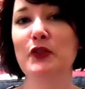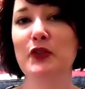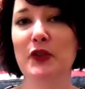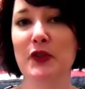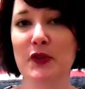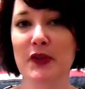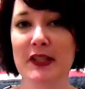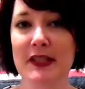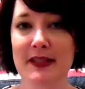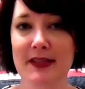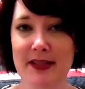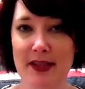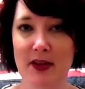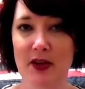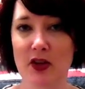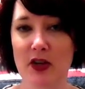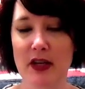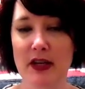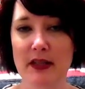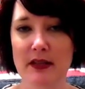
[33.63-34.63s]
to this
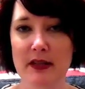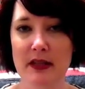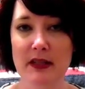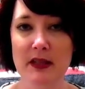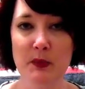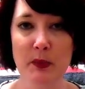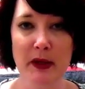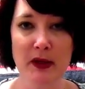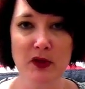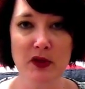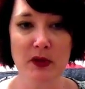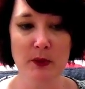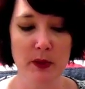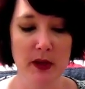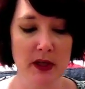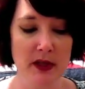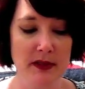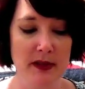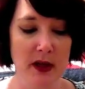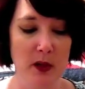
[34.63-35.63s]
series, especially
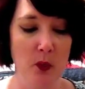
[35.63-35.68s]
because